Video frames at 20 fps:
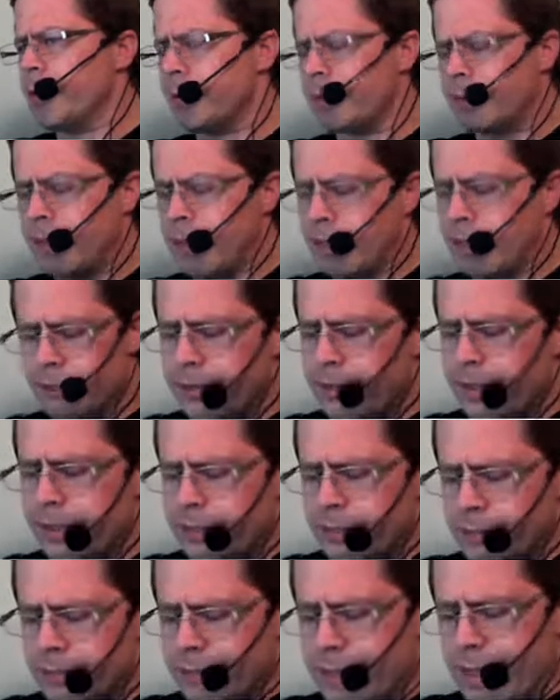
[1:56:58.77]
this way, but I
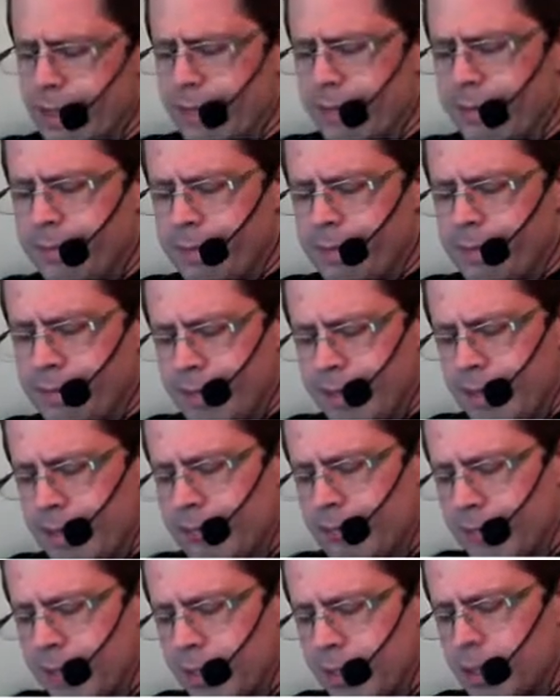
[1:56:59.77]
don't think there's
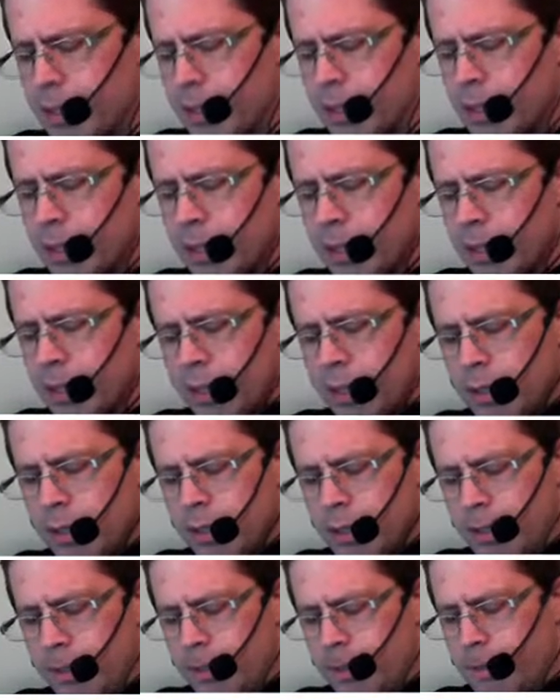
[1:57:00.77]
anything's a definite.
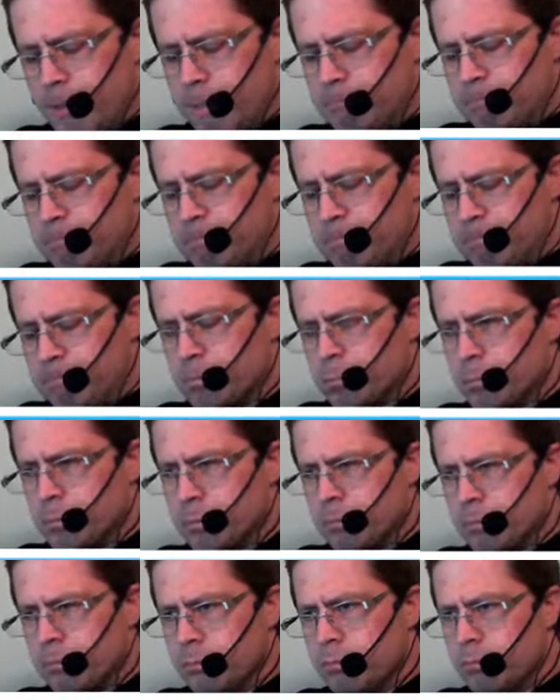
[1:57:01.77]
One
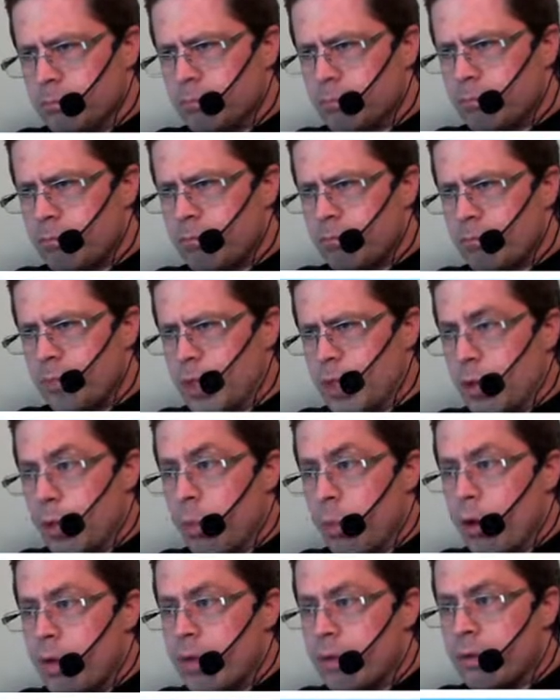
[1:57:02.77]

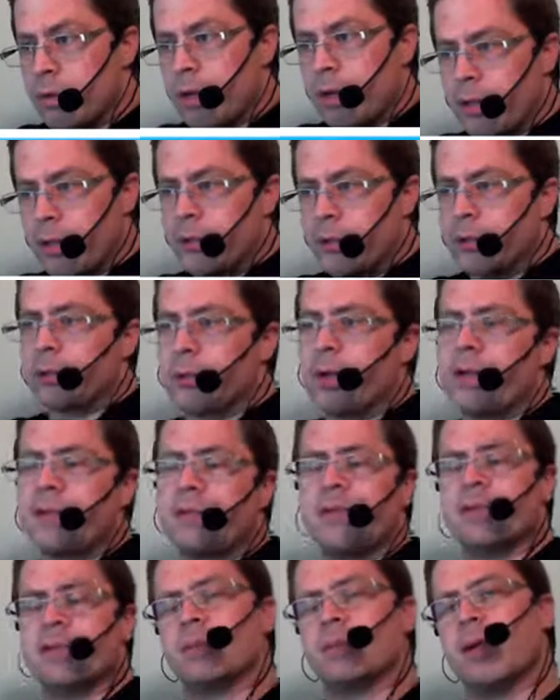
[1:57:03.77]
of other
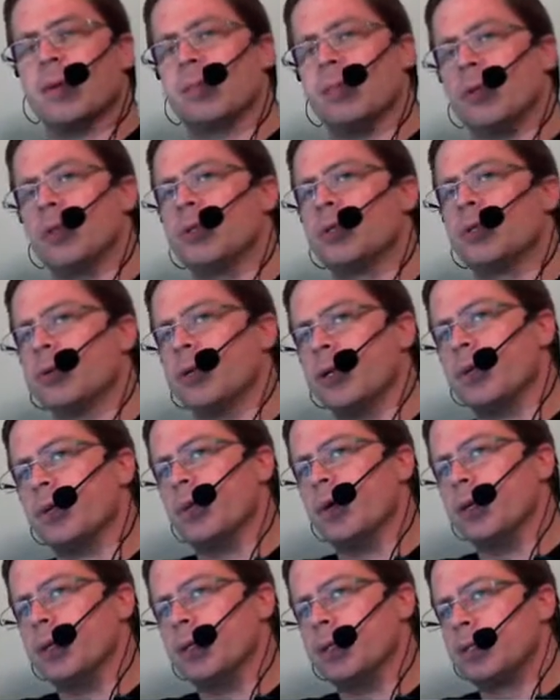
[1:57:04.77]
great things about Blue
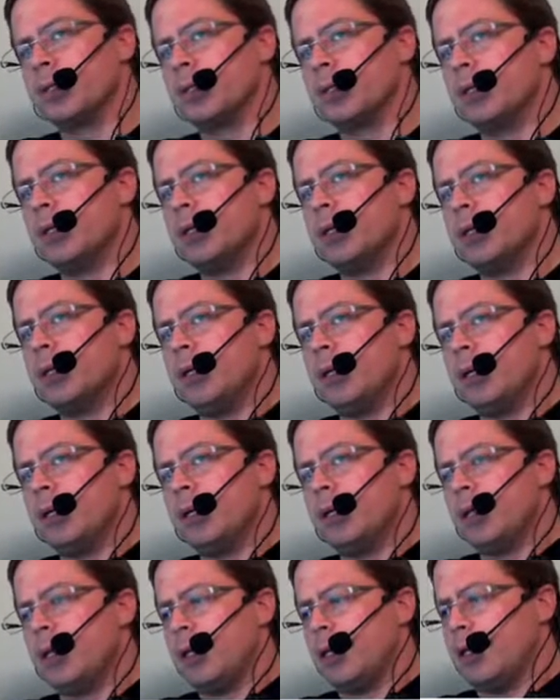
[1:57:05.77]
Streak was
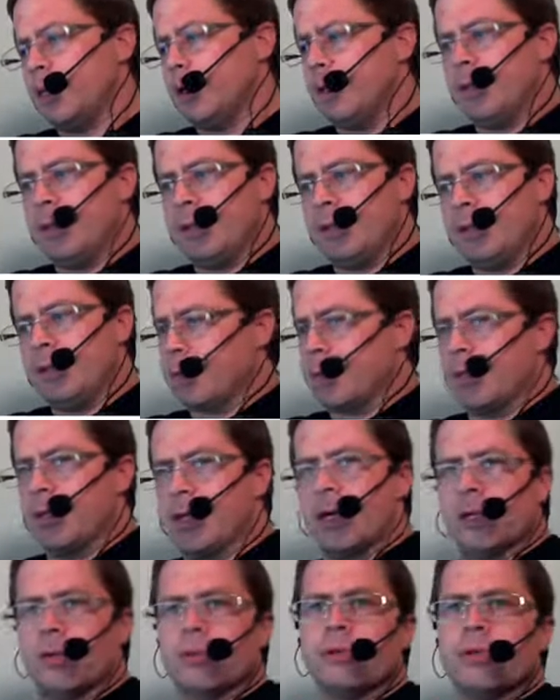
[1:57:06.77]
it's
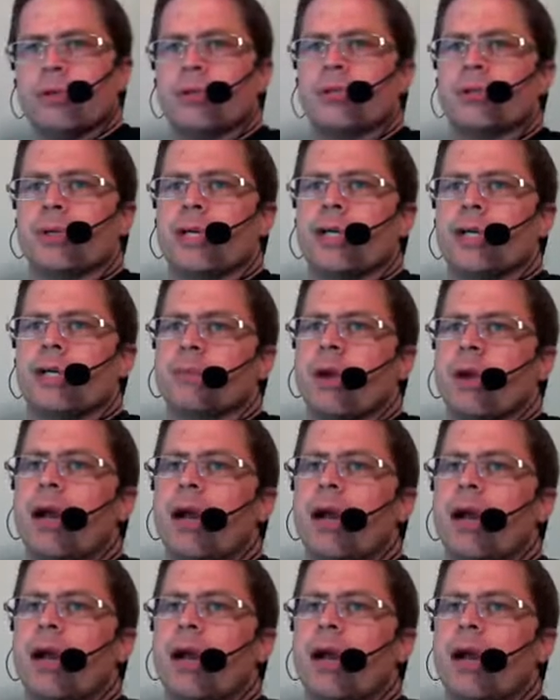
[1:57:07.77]
an unrestrained
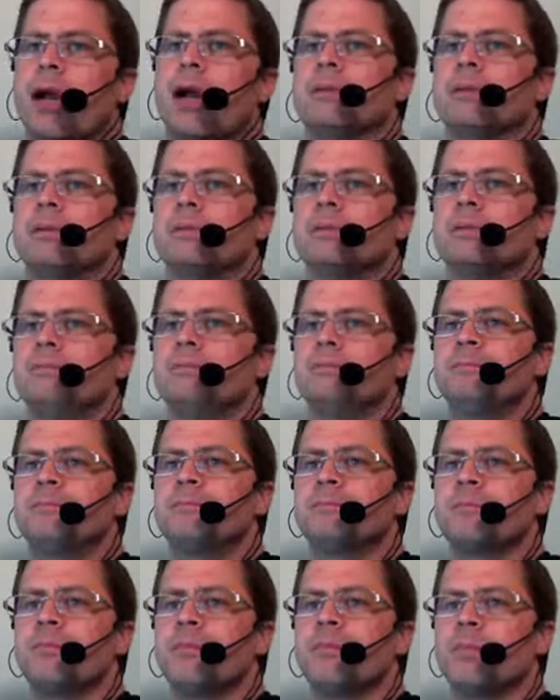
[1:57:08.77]
ride.
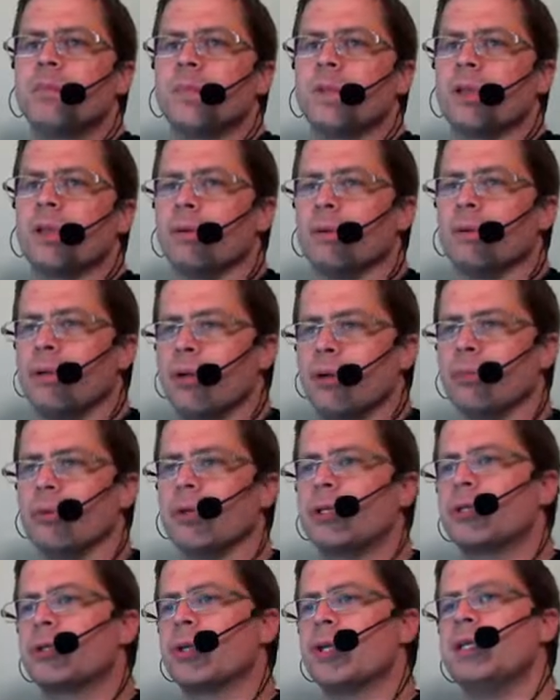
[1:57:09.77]
There are no
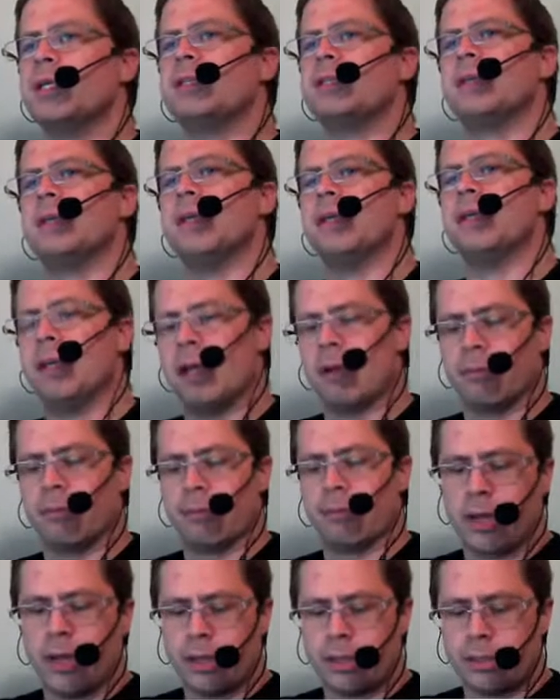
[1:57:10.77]
restraints in that
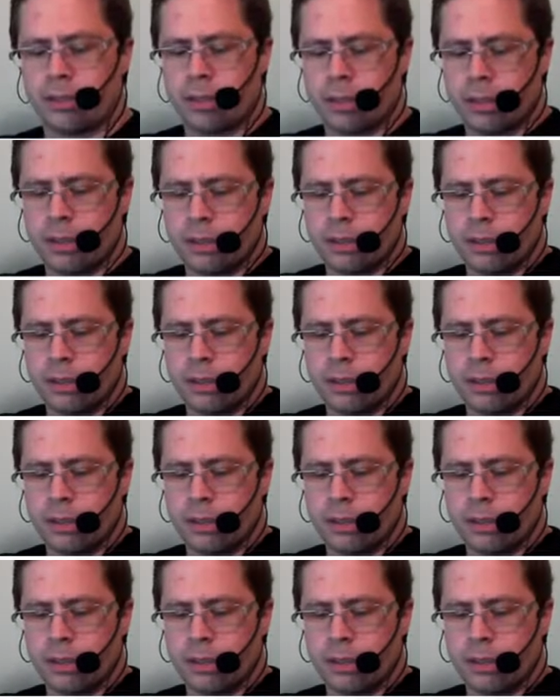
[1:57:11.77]
ride.